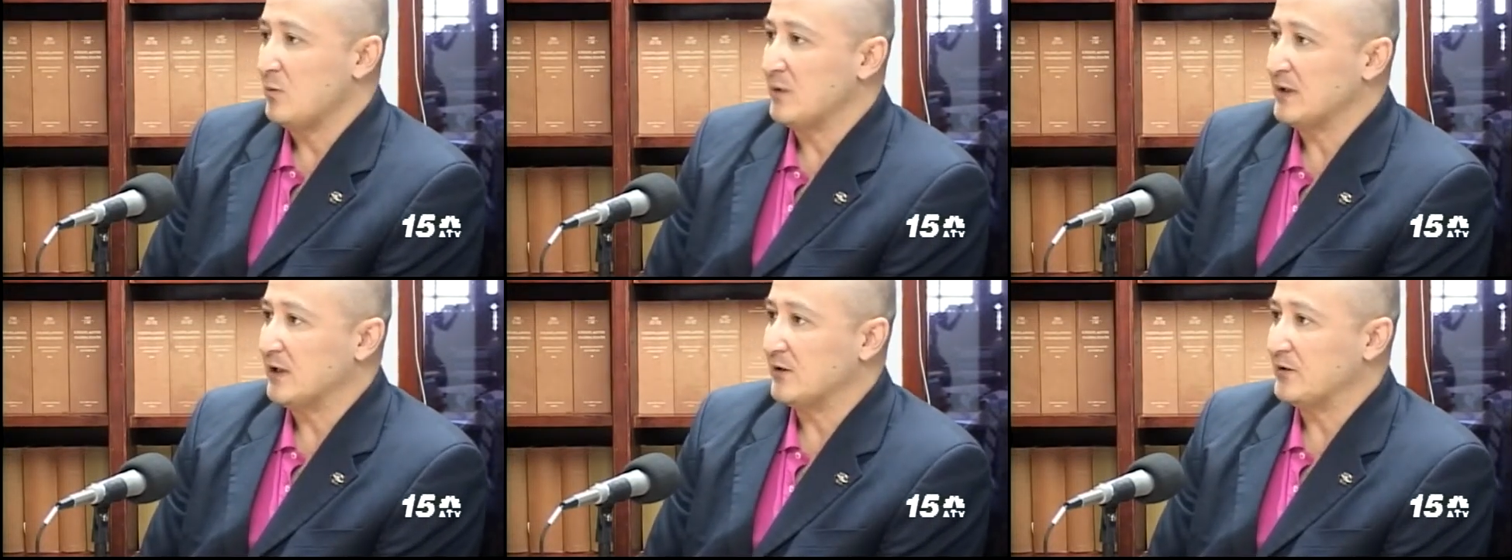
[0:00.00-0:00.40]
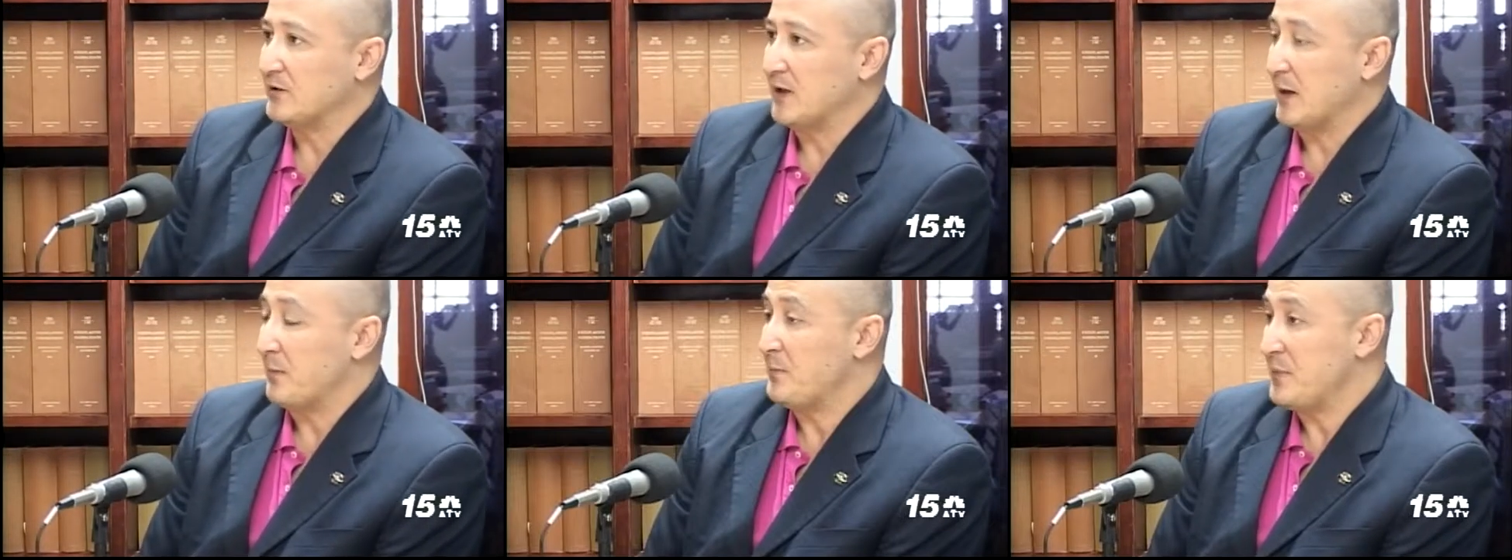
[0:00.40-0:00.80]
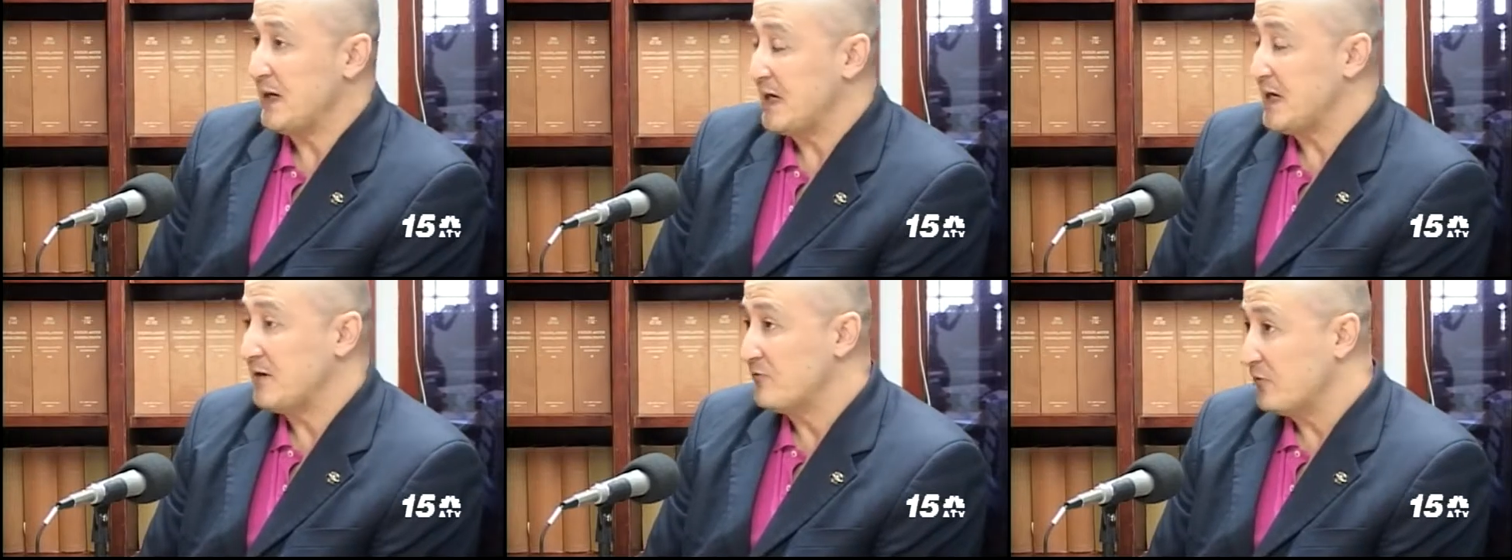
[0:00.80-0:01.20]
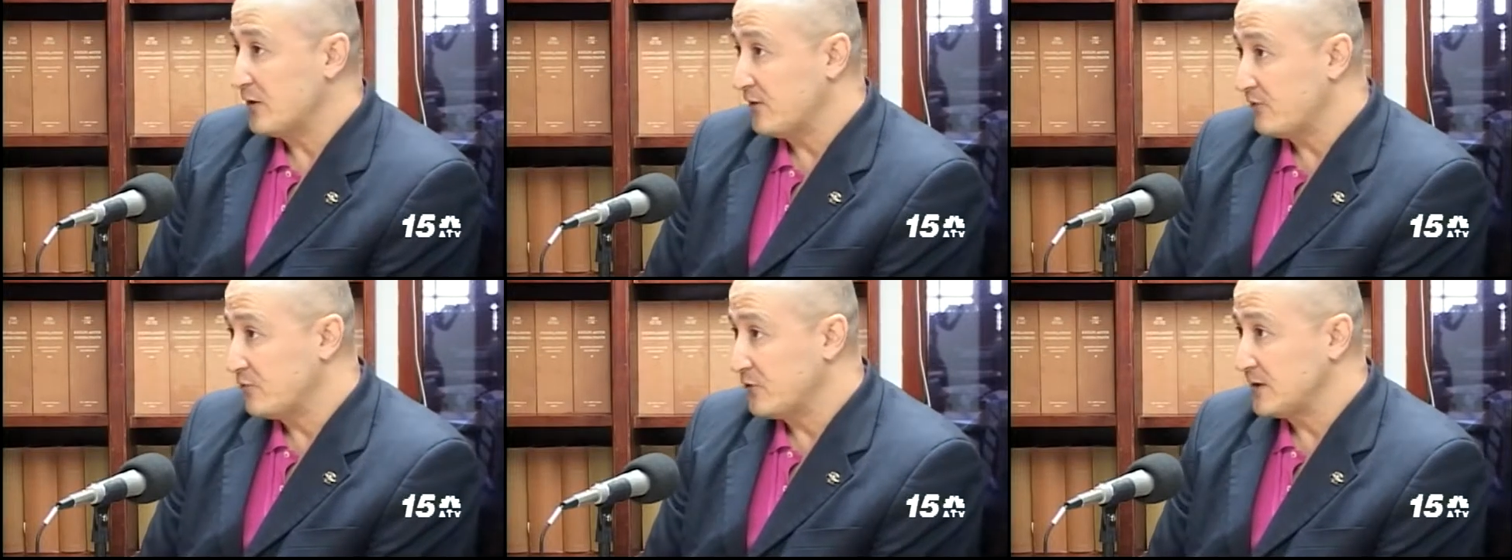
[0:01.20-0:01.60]
without paying
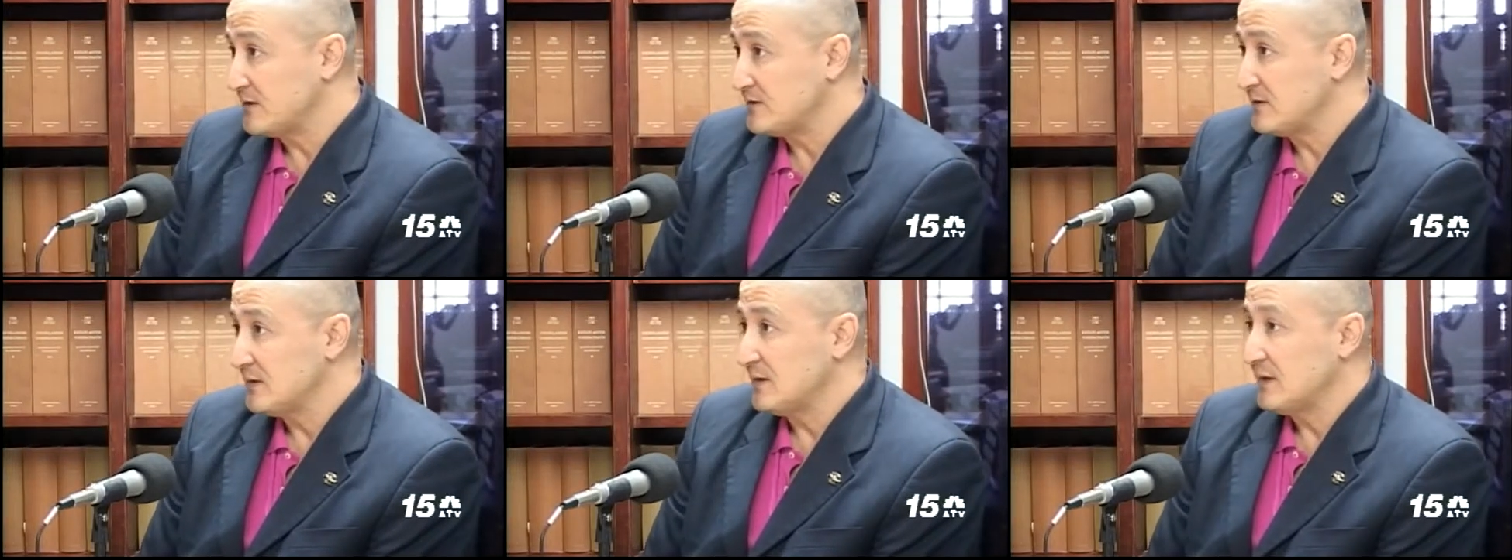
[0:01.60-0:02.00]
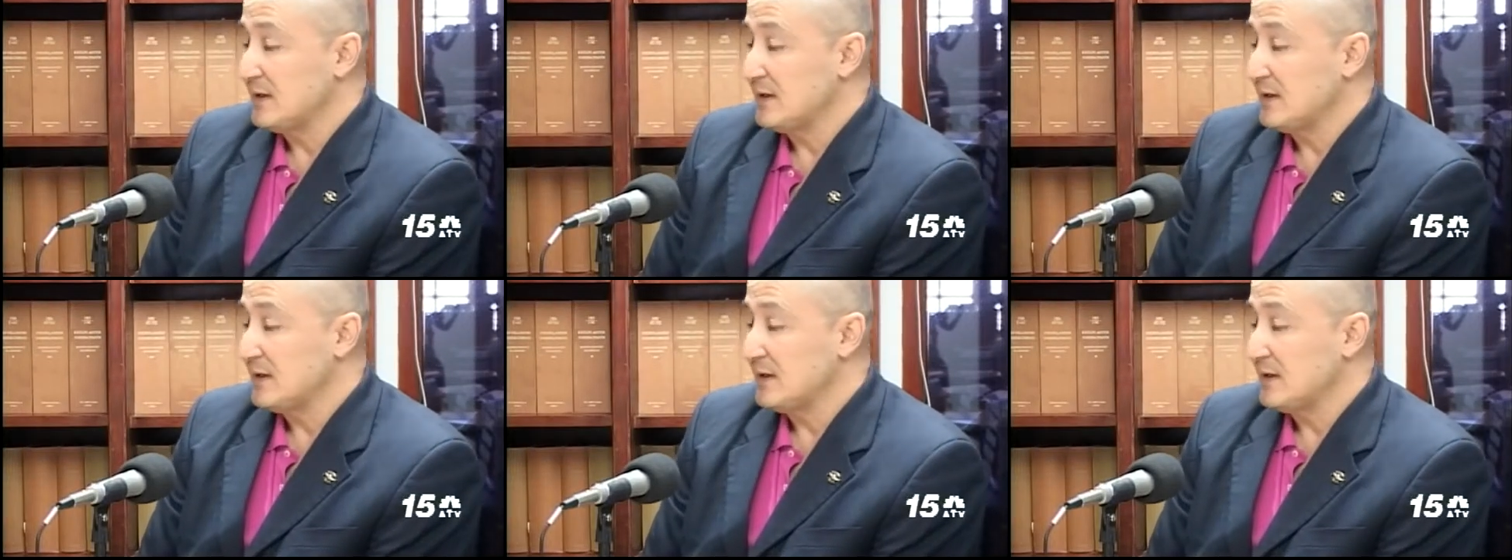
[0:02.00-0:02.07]
for it,